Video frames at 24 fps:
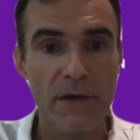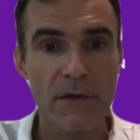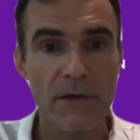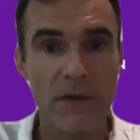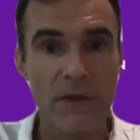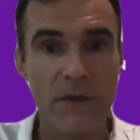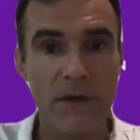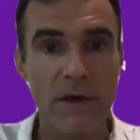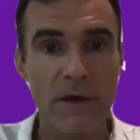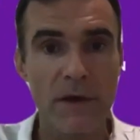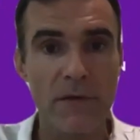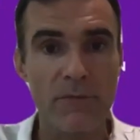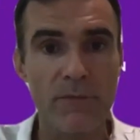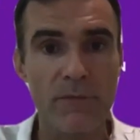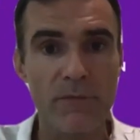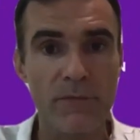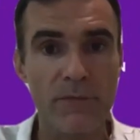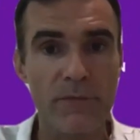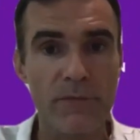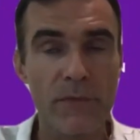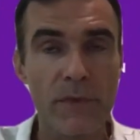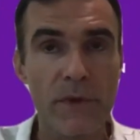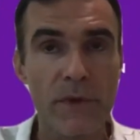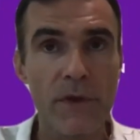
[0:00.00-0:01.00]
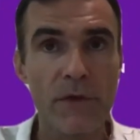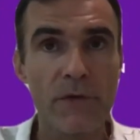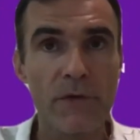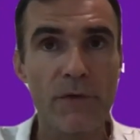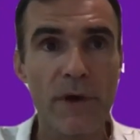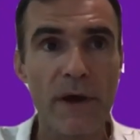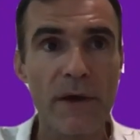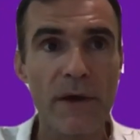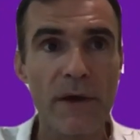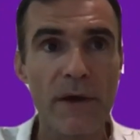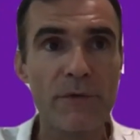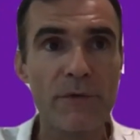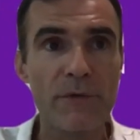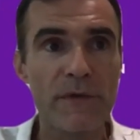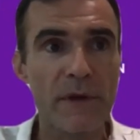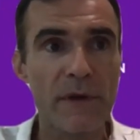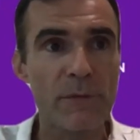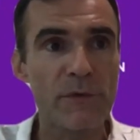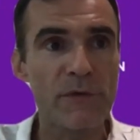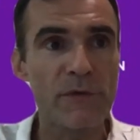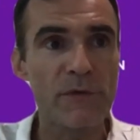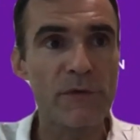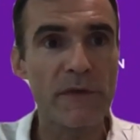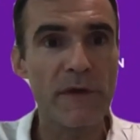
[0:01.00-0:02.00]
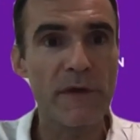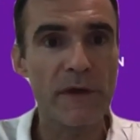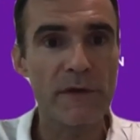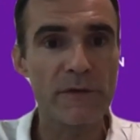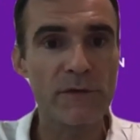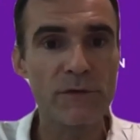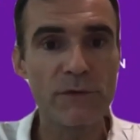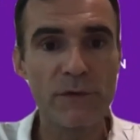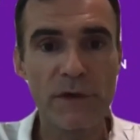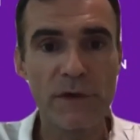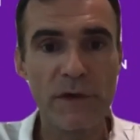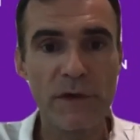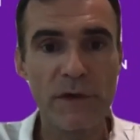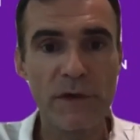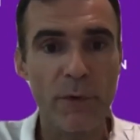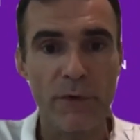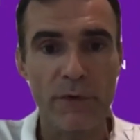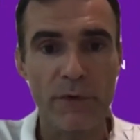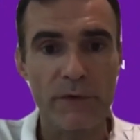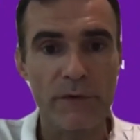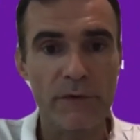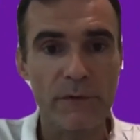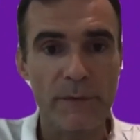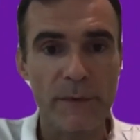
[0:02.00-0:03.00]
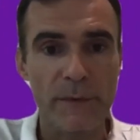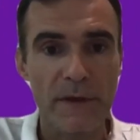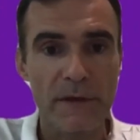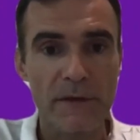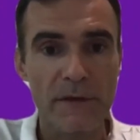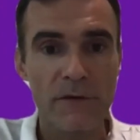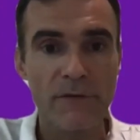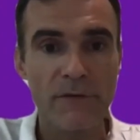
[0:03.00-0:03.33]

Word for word: Um, so I would I would say there are two key points to me.